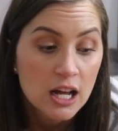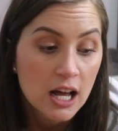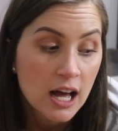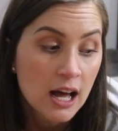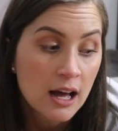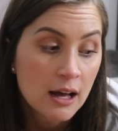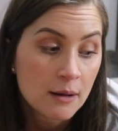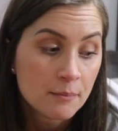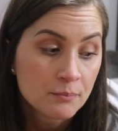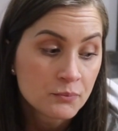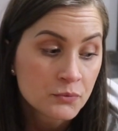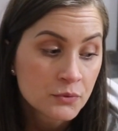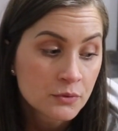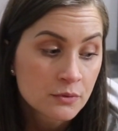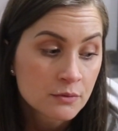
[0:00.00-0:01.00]

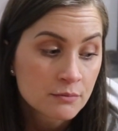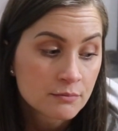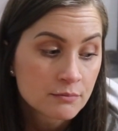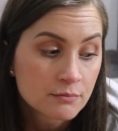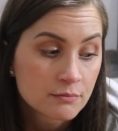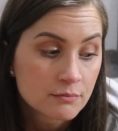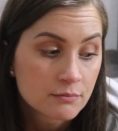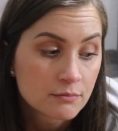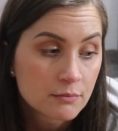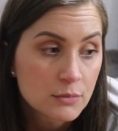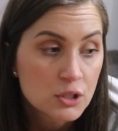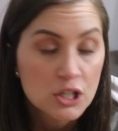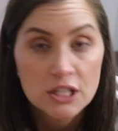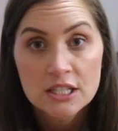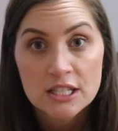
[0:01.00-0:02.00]
um,
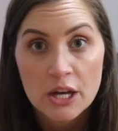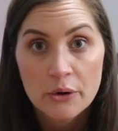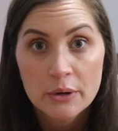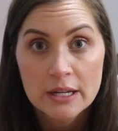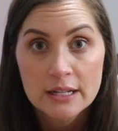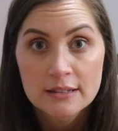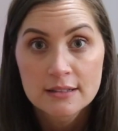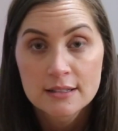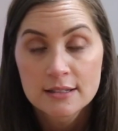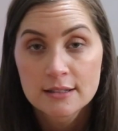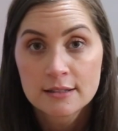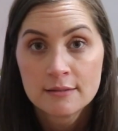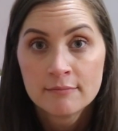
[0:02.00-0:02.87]
just so it's